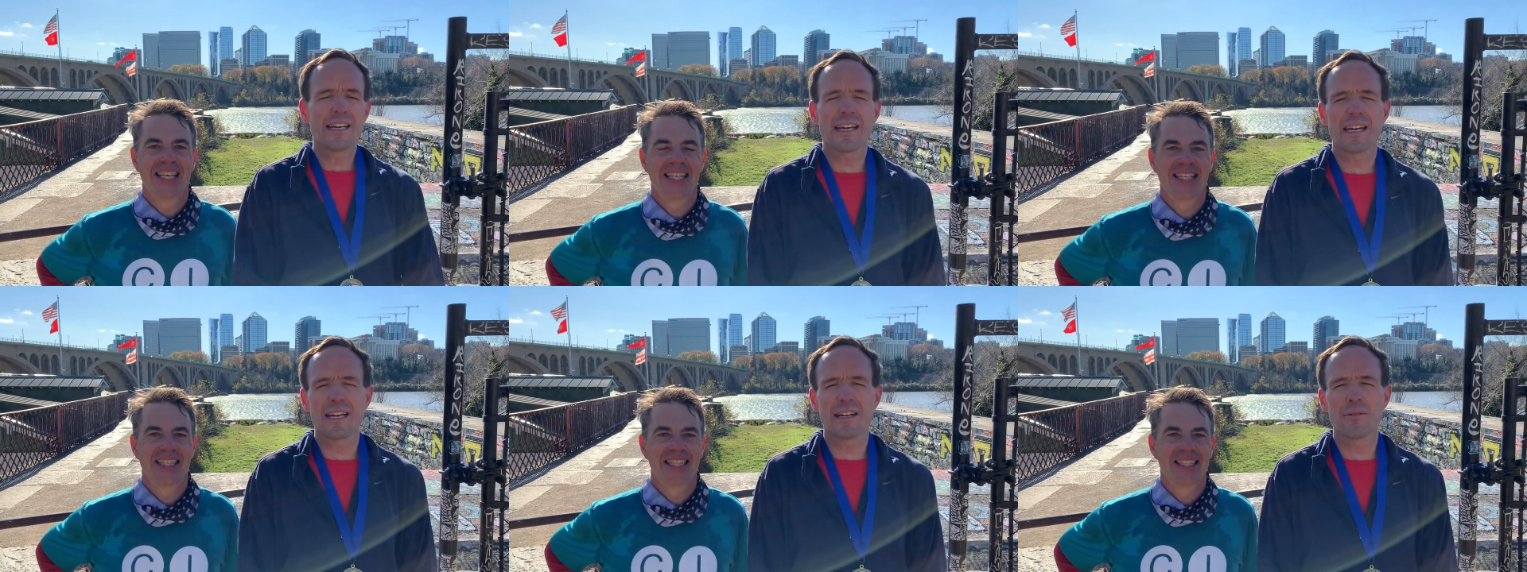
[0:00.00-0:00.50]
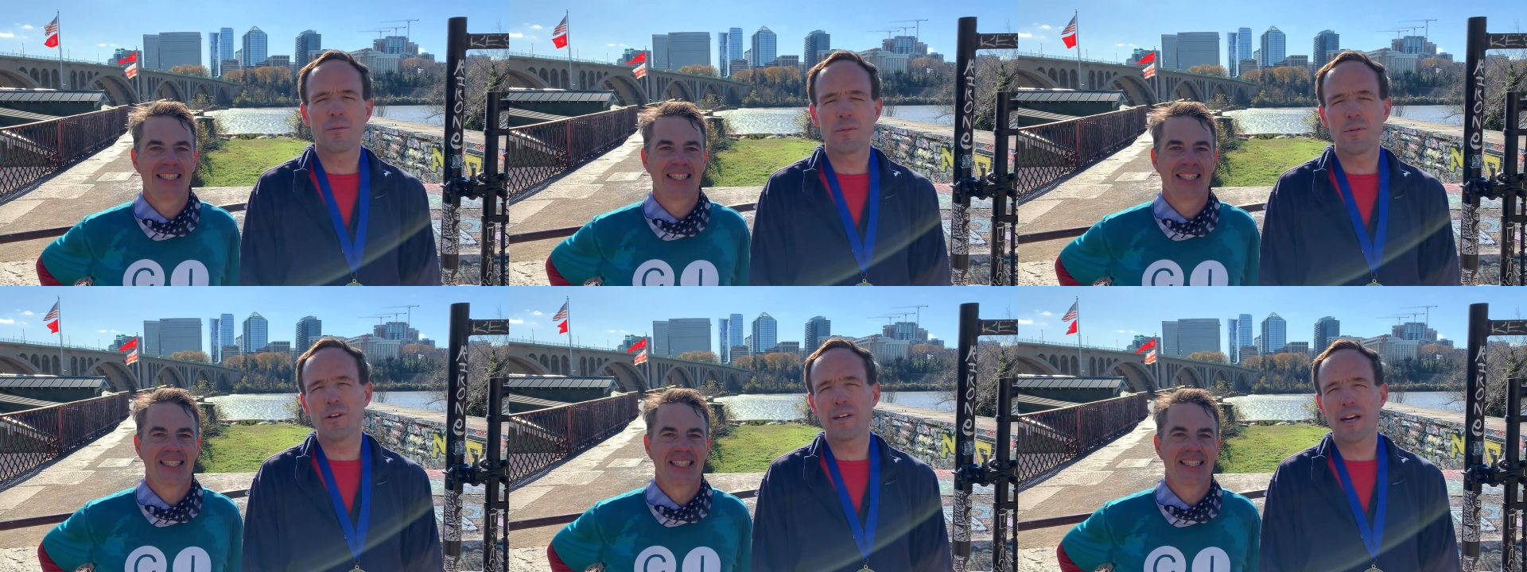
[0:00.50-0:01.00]
Speaker 1: And what
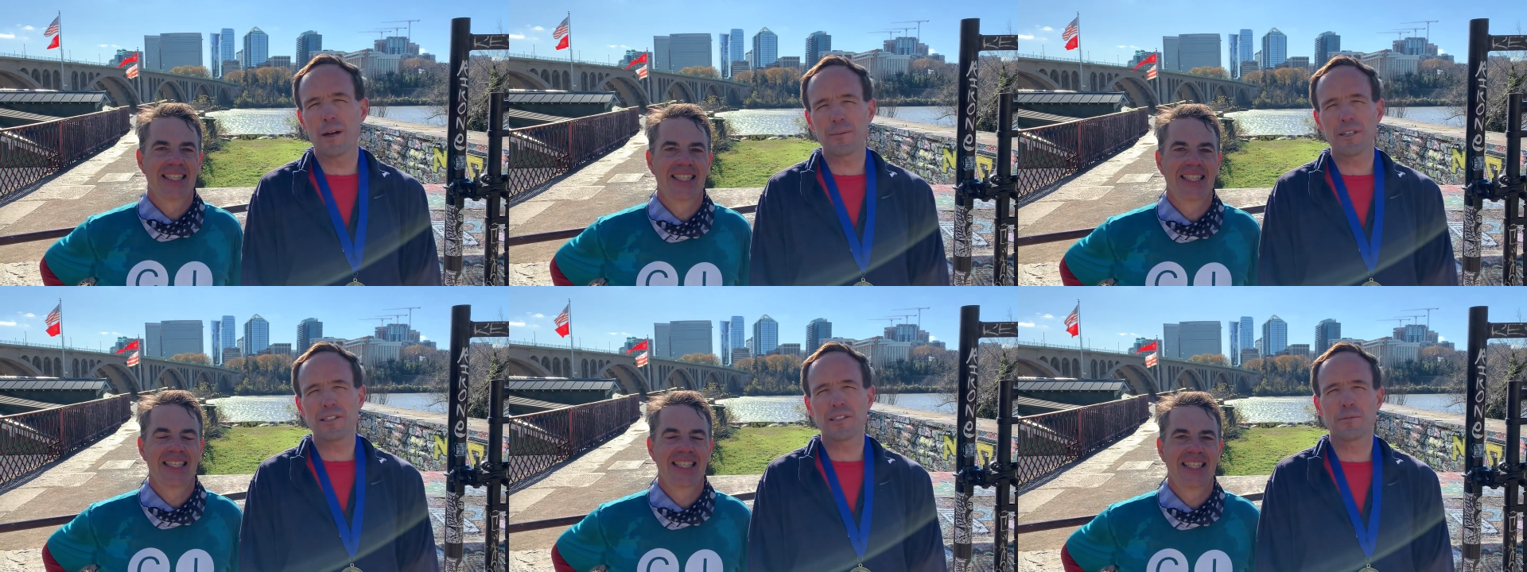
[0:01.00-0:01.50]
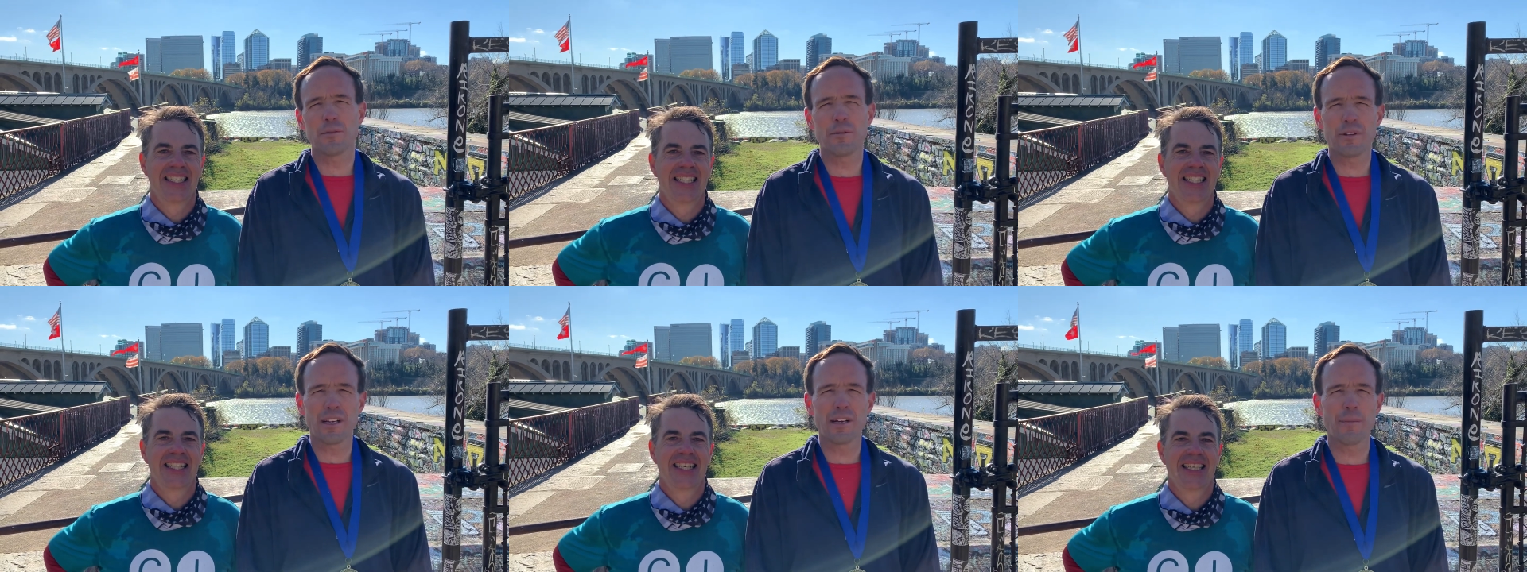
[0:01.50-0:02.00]
really helped us is we were
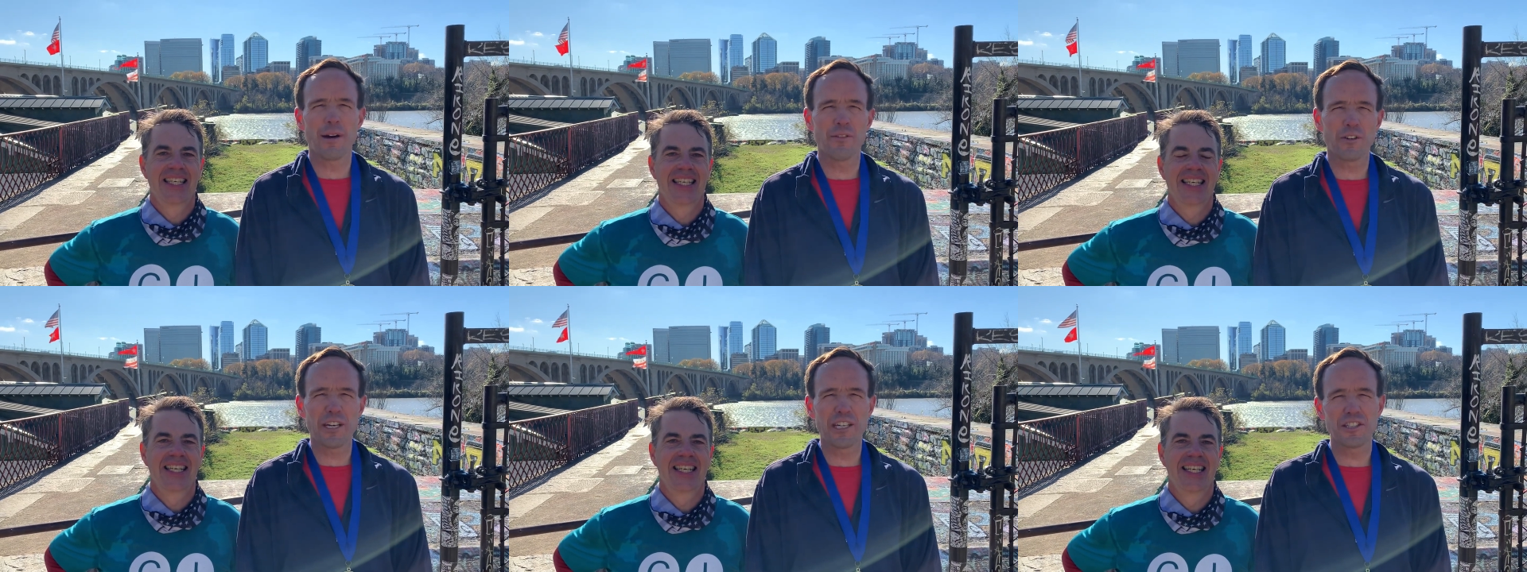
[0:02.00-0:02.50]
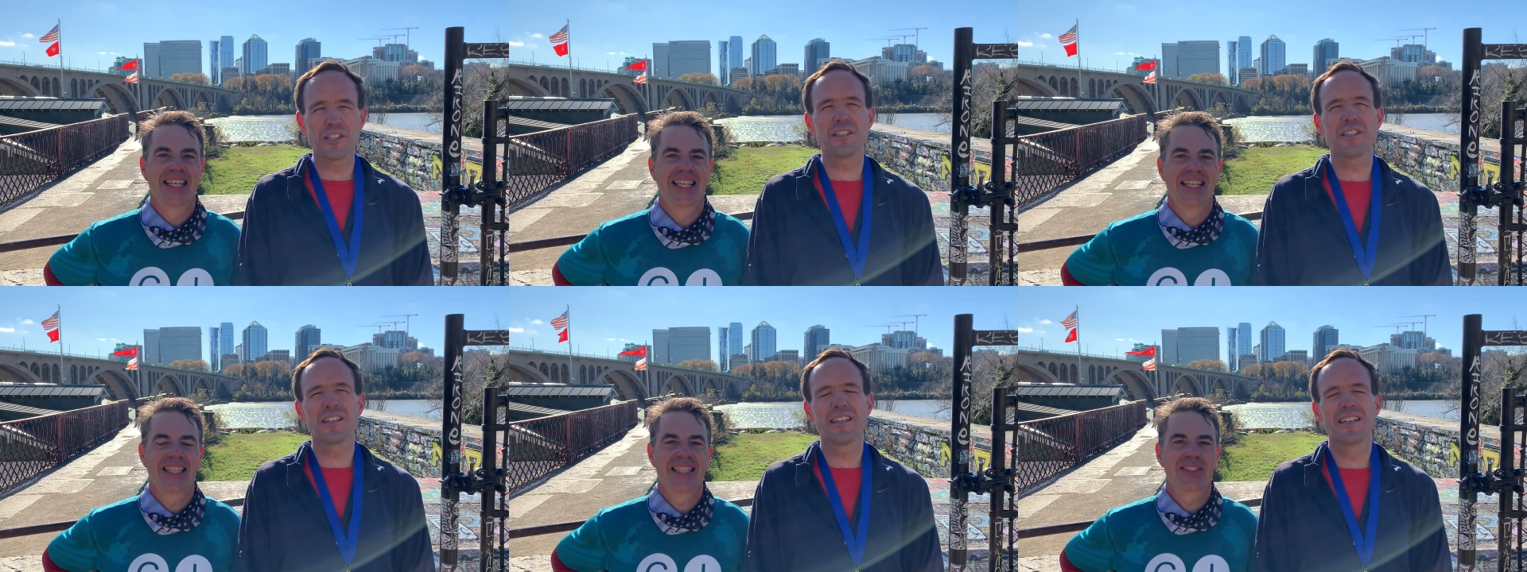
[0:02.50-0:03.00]
thinking about
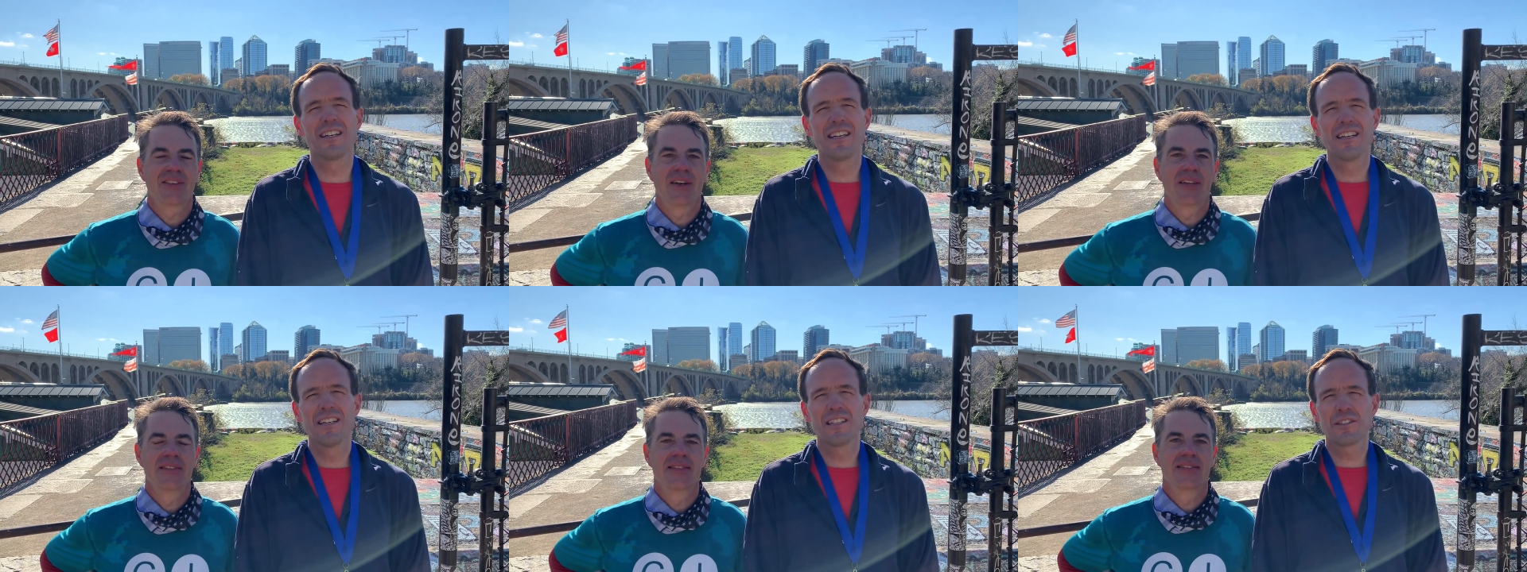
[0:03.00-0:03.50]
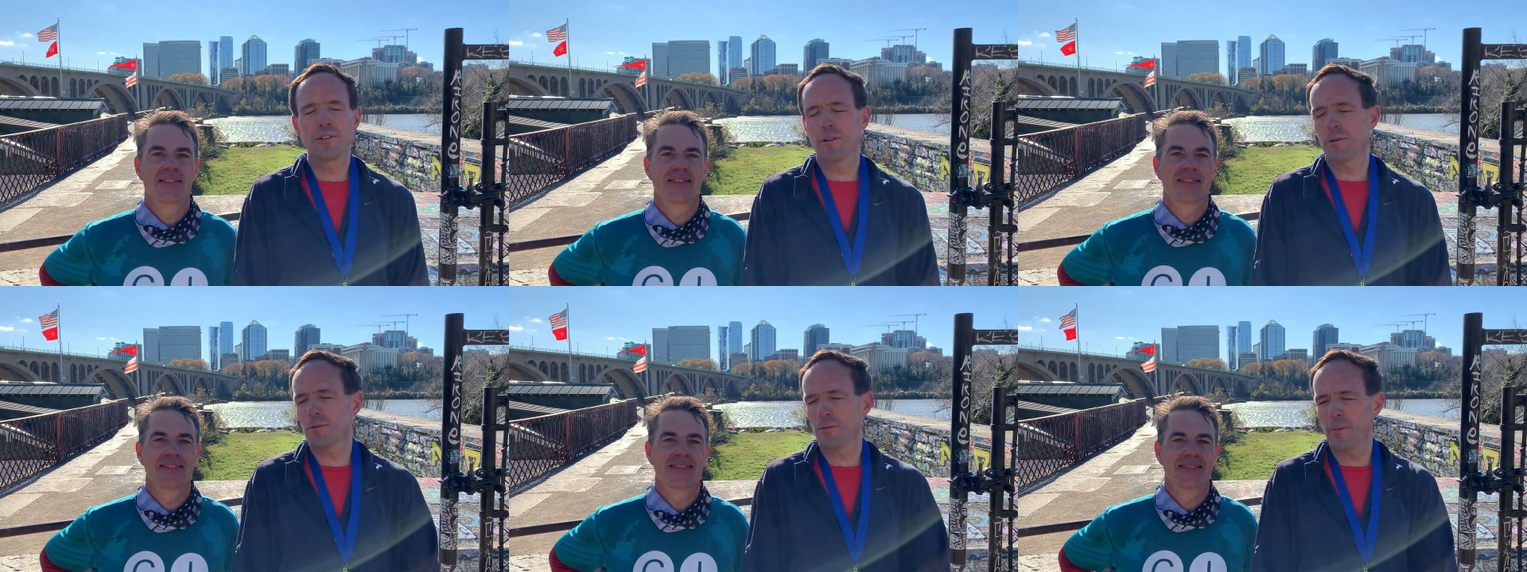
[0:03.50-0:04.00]
vocations. That's right.
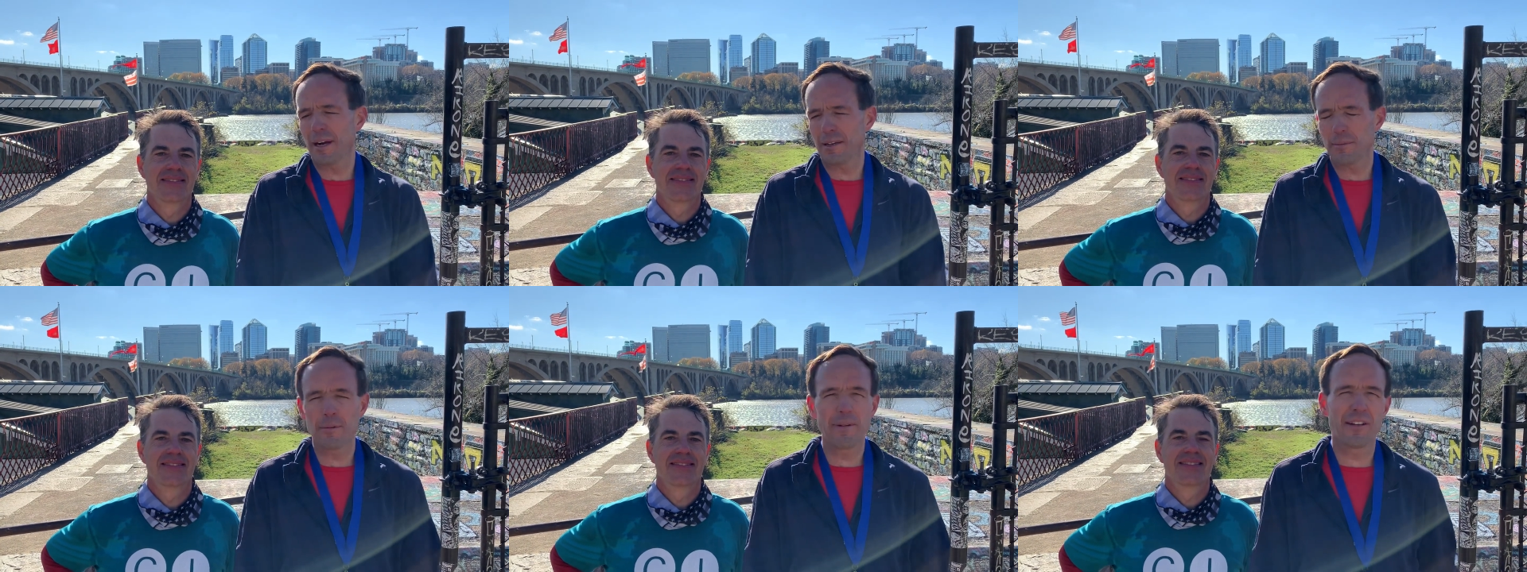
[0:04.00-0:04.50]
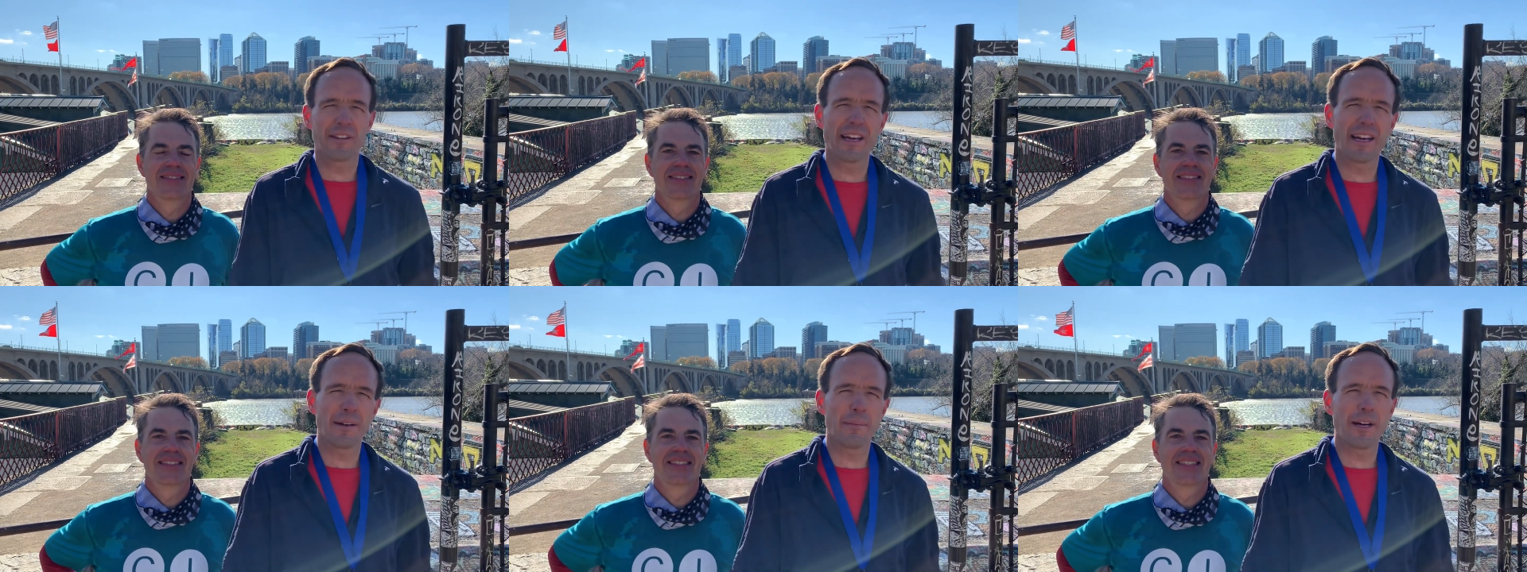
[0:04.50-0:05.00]
Tony was reminding me about
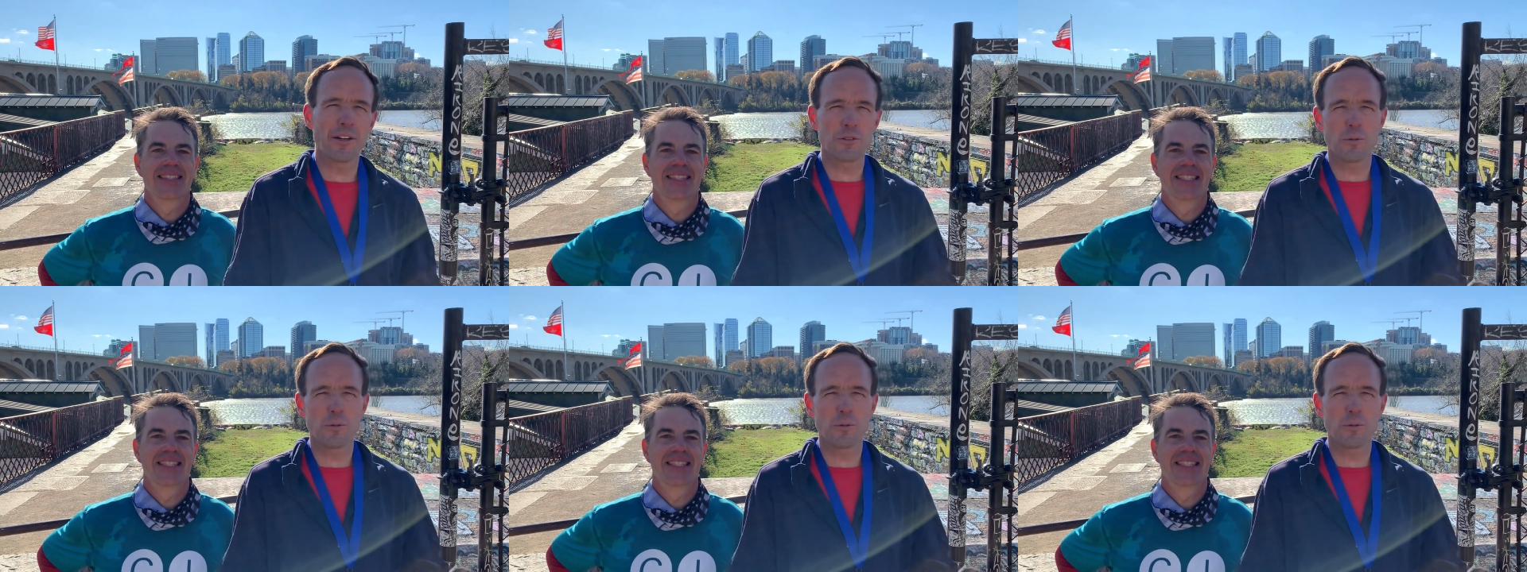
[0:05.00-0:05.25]
that in mile